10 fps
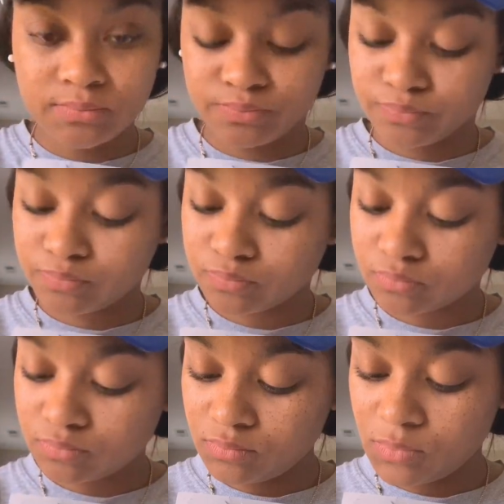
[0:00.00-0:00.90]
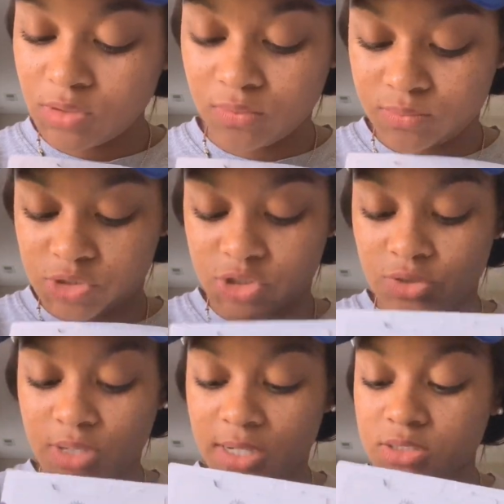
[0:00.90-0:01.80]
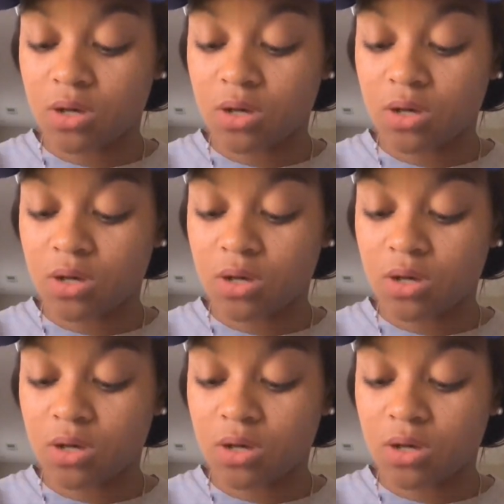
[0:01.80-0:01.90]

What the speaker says: I'm gonna show you guys